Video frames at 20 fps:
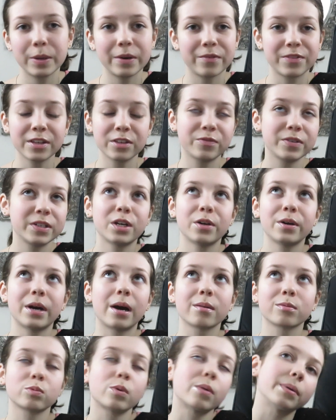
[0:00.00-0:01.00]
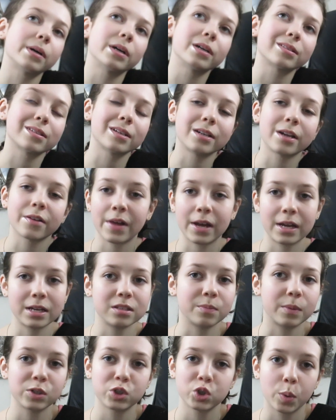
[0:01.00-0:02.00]
If this video helps one person, that
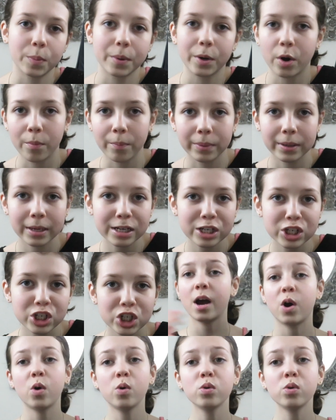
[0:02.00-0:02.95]
is my job accomplished.